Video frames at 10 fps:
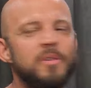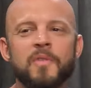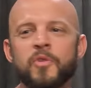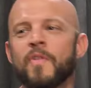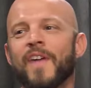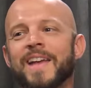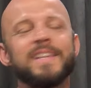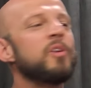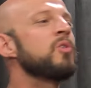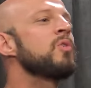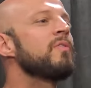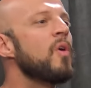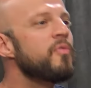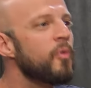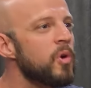if you if I tell you who to
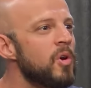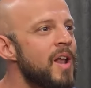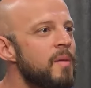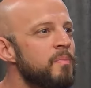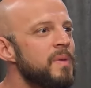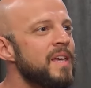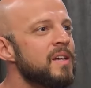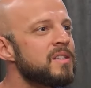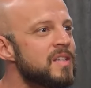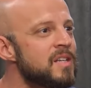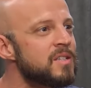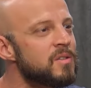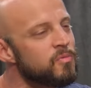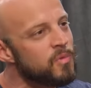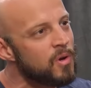vote for, you're not being a
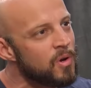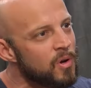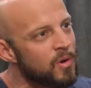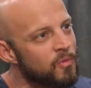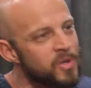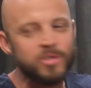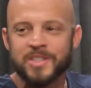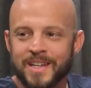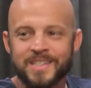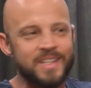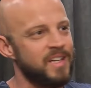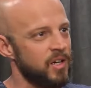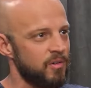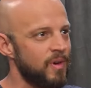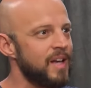citizen, a, a, a real citizen
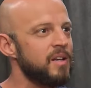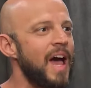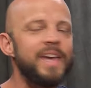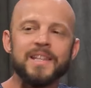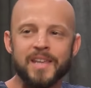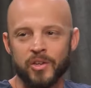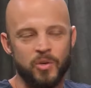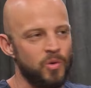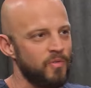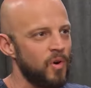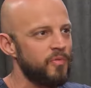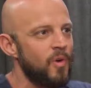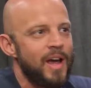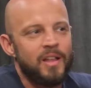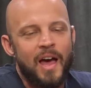here, right? I can tell you who to vote
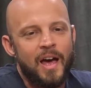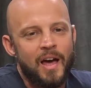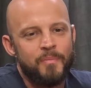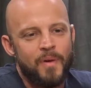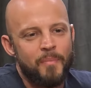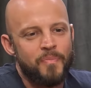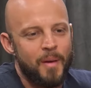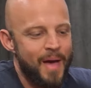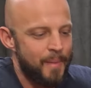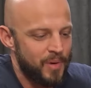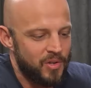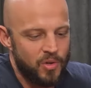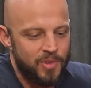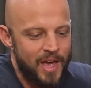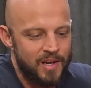for. I, I, I'm, I'm happy to
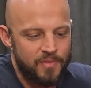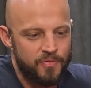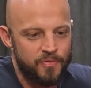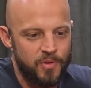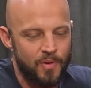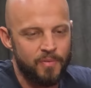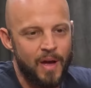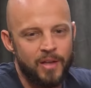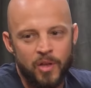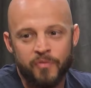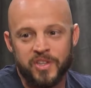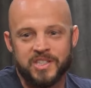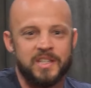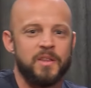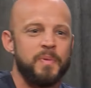do that. If, you, if I'd love to
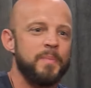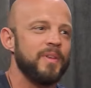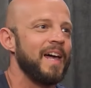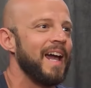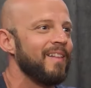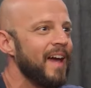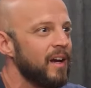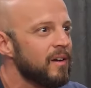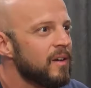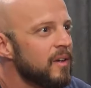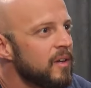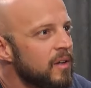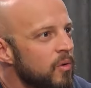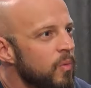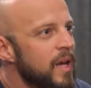see the people that I like
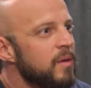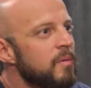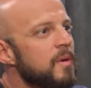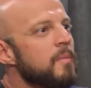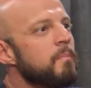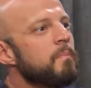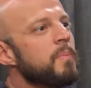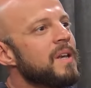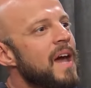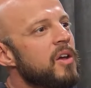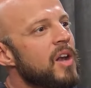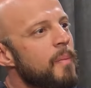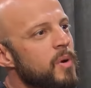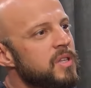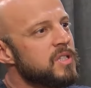win, but now you're
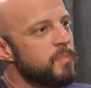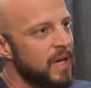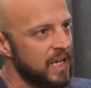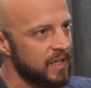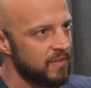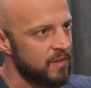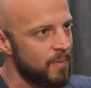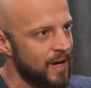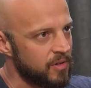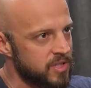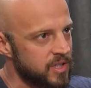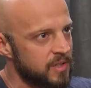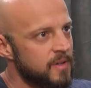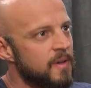not participating in the democracy.